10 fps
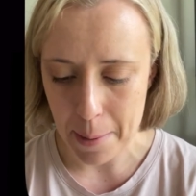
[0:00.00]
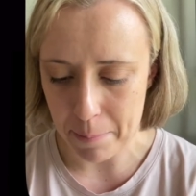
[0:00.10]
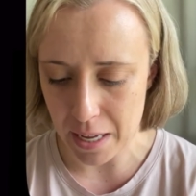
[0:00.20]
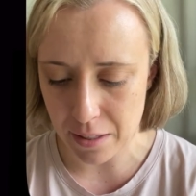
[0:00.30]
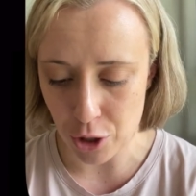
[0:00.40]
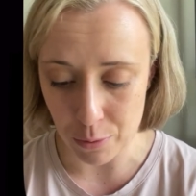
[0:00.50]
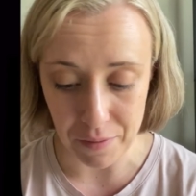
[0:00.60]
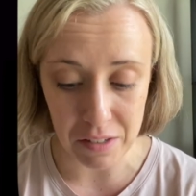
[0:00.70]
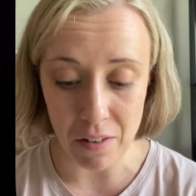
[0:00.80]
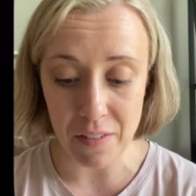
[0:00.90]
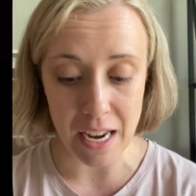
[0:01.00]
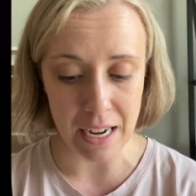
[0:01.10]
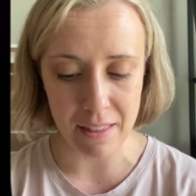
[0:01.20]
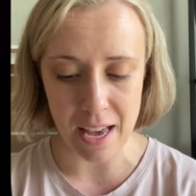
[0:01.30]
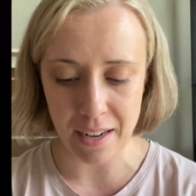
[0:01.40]
But the derivative of e
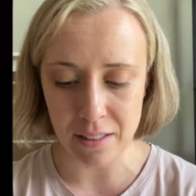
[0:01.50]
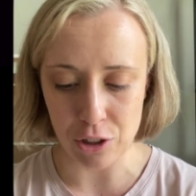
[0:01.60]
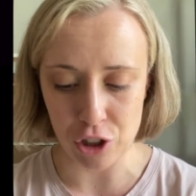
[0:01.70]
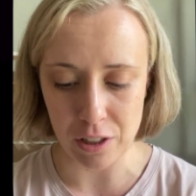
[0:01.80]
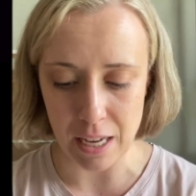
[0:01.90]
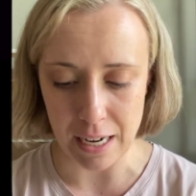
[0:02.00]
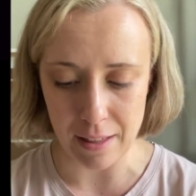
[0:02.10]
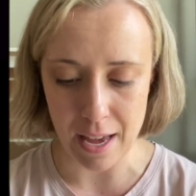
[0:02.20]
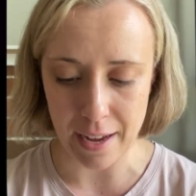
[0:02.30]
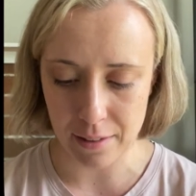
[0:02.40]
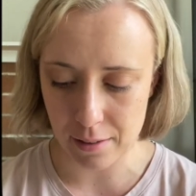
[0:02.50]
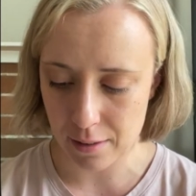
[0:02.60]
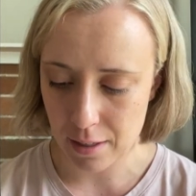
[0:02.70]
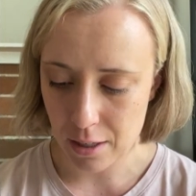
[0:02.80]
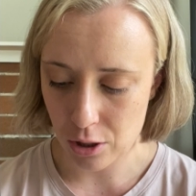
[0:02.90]
to the x is just e to the x.
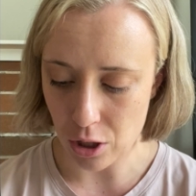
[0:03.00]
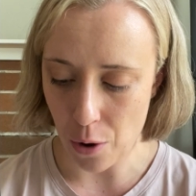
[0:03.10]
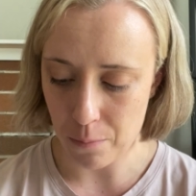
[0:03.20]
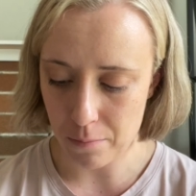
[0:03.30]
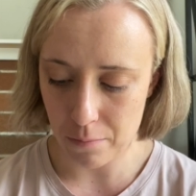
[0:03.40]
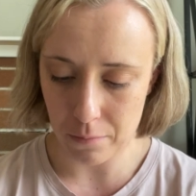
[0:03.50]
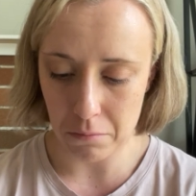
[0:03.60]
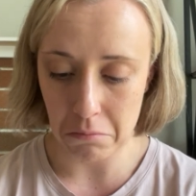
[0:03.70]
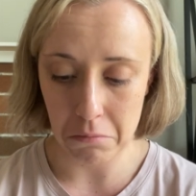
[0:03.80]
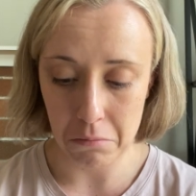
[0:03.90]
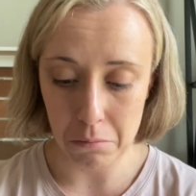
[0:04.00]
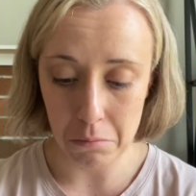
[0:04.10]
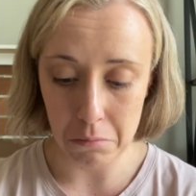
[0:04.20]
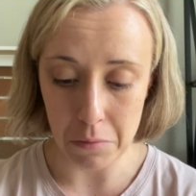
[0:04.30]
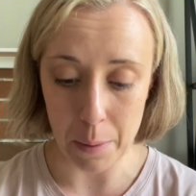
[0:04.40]
So
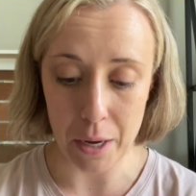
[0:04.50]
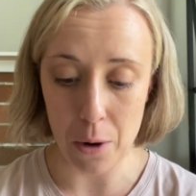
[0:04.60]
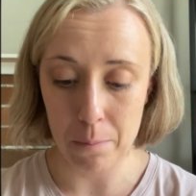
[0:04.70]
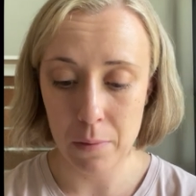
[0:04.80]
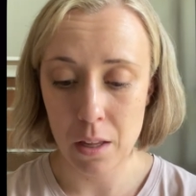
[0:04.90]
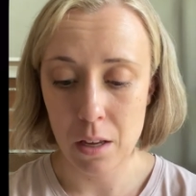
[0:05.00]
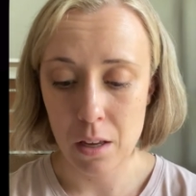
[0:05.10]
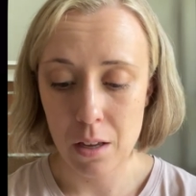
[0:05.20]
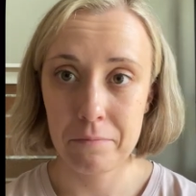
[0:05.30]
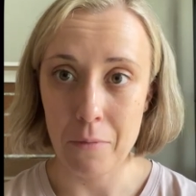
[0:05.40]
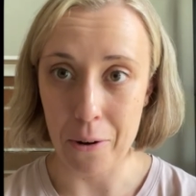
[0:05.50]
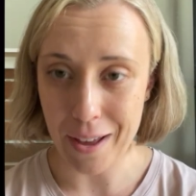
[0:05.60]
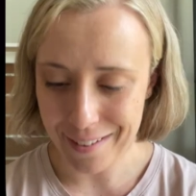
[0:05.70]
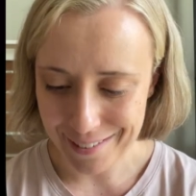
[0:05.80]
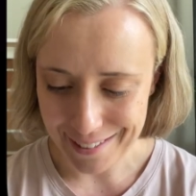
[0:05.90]
there we go.
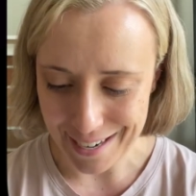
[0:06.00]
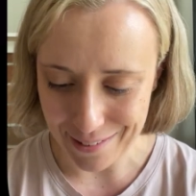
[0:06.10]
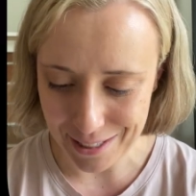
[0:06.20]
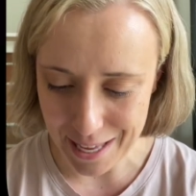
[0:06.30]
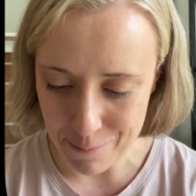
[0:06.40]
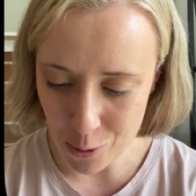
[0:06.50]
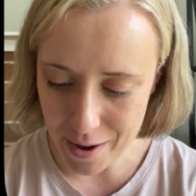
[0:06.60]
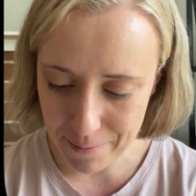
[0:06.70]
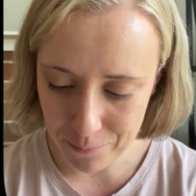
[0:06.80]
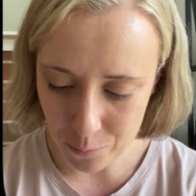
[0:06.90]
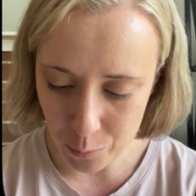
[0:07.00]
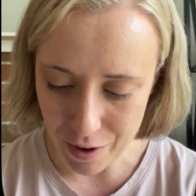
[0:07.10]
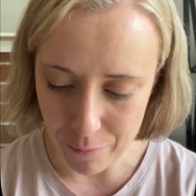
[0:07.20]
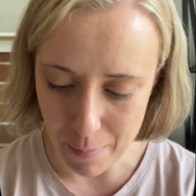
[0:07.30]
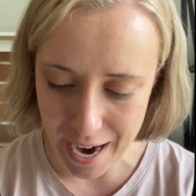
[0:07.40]
Okay, now we just keep going. We
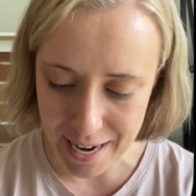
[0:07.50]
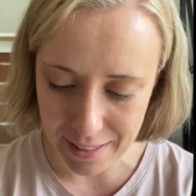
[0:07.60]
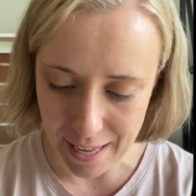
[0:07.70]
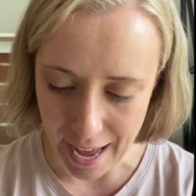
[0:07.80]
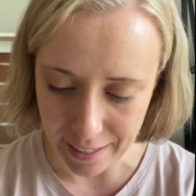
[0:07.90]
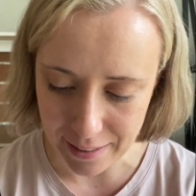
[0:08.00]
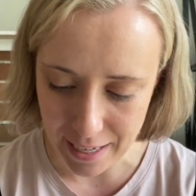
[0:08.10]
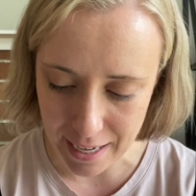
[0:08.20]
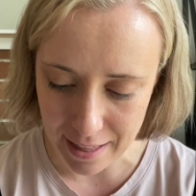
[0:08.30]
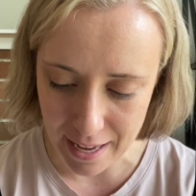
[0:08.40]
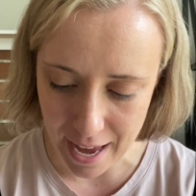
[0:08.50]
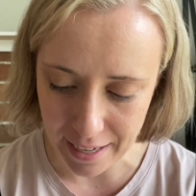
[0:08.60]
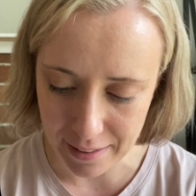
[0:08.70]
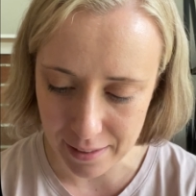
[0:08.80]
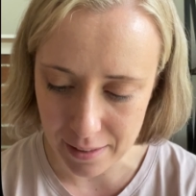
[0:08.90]
have minus x e to the
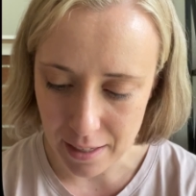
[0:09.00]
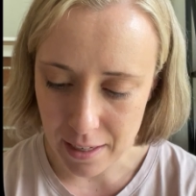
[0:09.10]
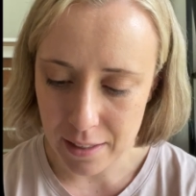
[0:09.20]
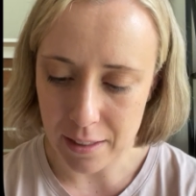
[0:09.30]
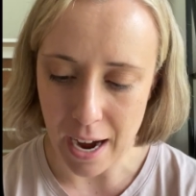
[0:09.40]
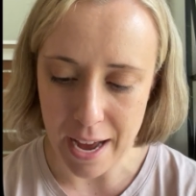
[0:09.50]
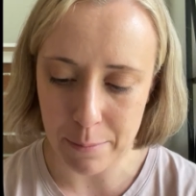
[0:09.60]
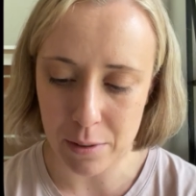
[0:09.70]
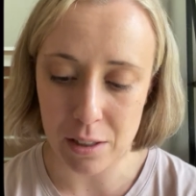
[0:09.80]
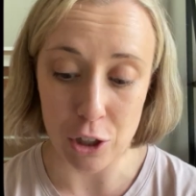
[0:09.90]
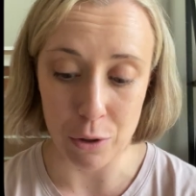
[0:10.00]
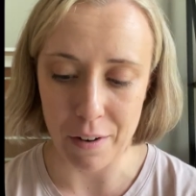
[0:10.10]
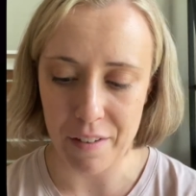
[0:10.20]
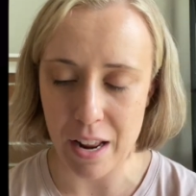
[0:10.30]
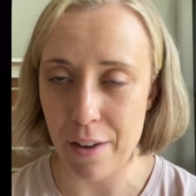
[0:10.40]
x times the
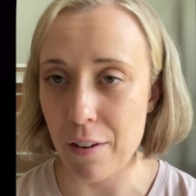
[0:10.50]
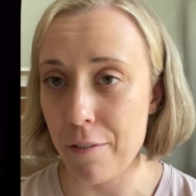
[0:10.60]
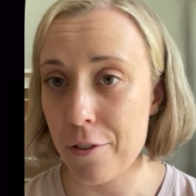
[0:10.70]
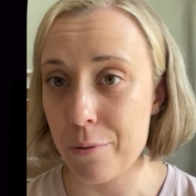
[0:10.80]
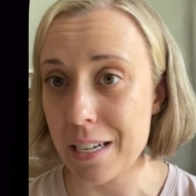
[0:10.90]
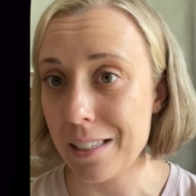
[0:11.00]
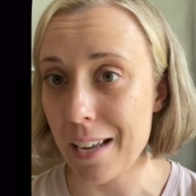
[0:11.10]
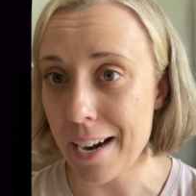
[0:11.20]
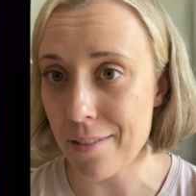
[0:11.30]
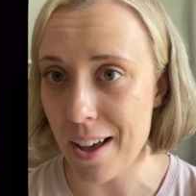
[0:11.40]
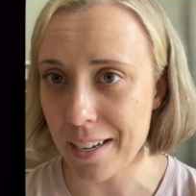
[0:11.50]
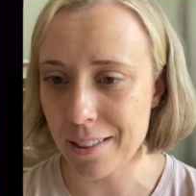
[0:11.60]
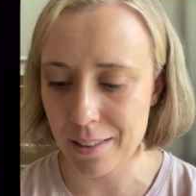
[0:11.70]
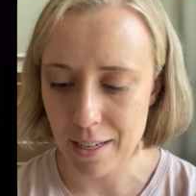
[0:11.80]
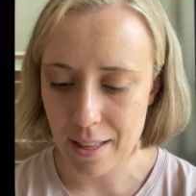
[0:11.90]
derivative of 3 sine of
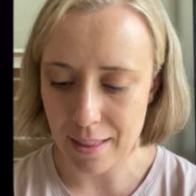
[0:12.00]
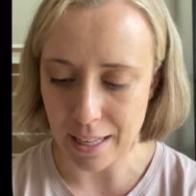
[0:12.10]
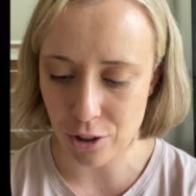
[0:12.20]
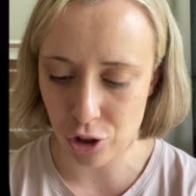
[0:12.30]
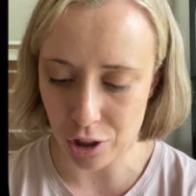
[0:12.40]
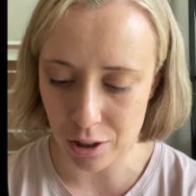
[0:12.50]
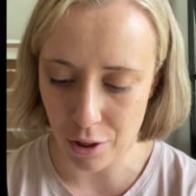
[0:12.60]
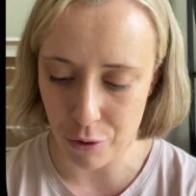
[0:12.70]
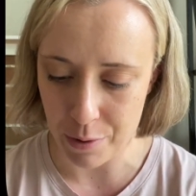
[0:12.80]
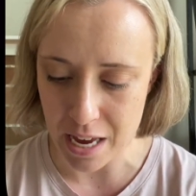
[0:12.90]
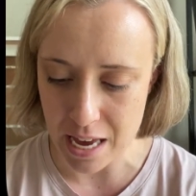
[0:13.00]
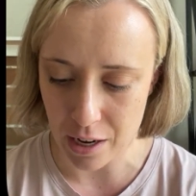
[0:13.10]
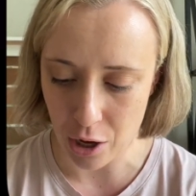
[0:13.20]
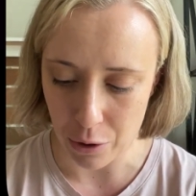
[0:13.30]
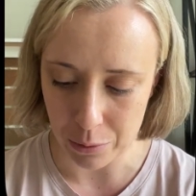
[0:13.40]
x. That's just 3
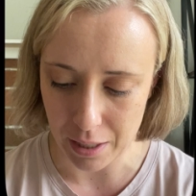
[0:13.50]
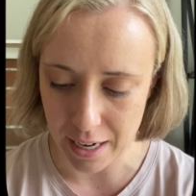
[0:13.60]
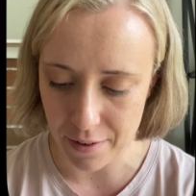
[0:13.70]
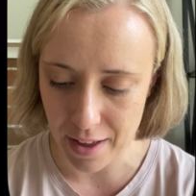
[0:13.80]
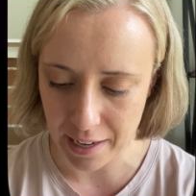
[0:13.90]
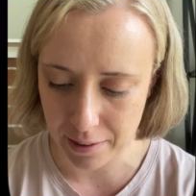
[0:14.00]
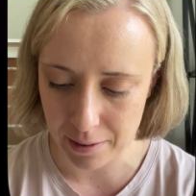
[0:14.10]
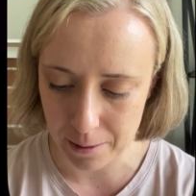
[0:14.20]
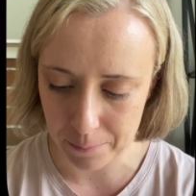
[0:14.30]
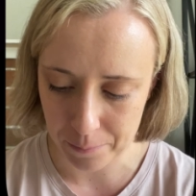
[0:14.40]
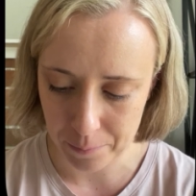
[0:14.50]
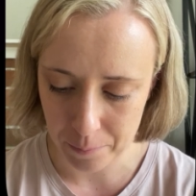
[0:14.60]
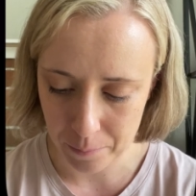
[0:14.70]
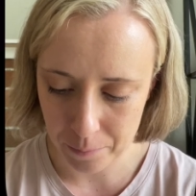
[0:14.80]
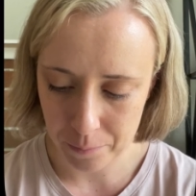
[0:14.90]
cosine of x.
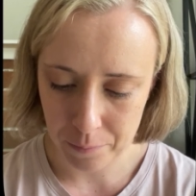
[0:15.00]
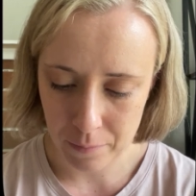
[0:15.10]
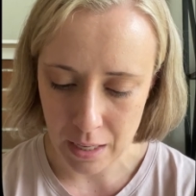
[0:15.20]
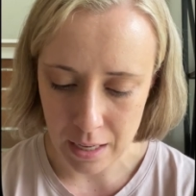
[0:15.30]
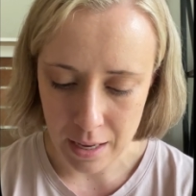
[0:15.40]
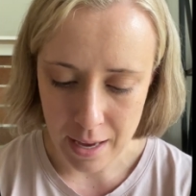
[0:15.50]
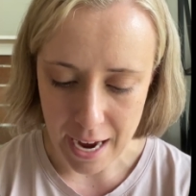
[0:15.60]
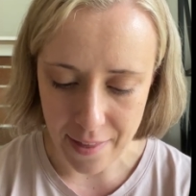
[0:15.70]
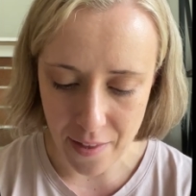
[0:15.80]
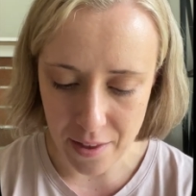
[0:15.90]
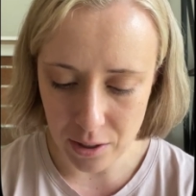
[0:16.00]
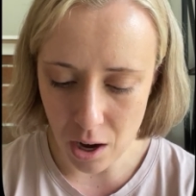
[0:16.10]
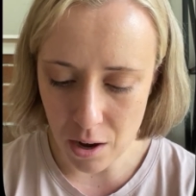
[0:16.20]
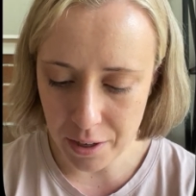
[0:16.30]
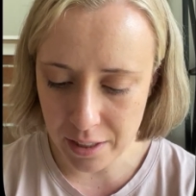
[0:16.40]
And then this
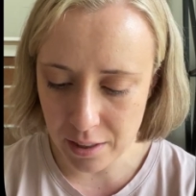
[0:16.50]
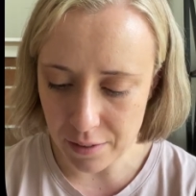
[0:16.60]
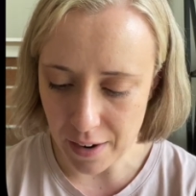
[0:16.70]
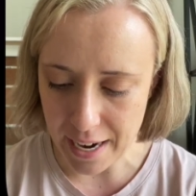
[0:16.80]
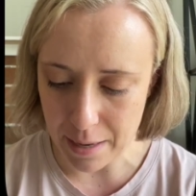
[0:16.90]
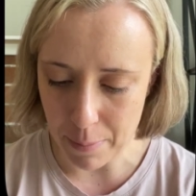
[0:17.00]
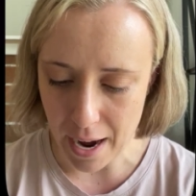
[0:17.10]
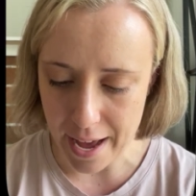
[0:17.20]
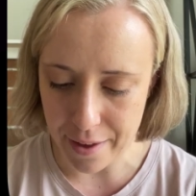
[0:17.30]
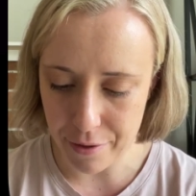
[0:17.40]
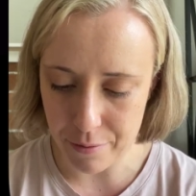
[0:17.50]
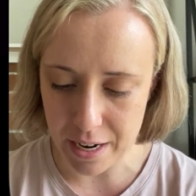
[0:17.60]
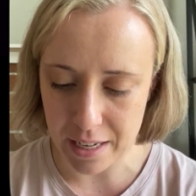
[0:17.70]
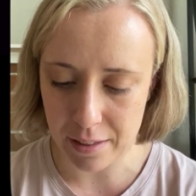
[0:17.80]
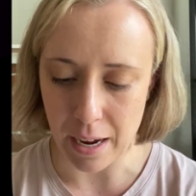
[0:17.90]
all gets divided by
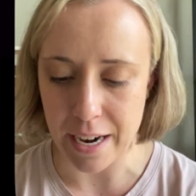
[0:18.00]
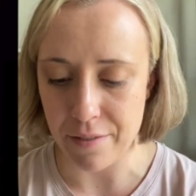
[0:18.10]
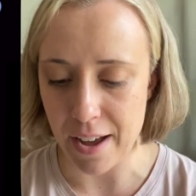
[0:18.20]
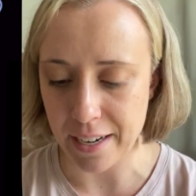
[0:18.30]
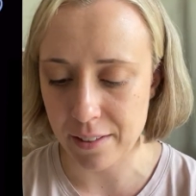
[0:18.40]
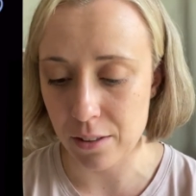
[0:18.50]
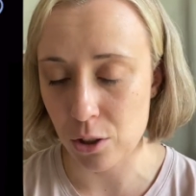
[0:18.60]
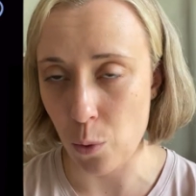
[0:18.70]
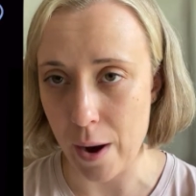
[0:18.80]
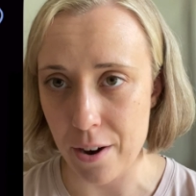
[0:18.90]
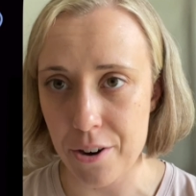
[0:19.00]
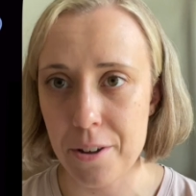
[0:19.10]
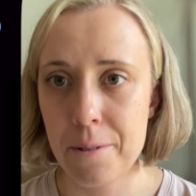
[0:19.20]
3 sine of x squared.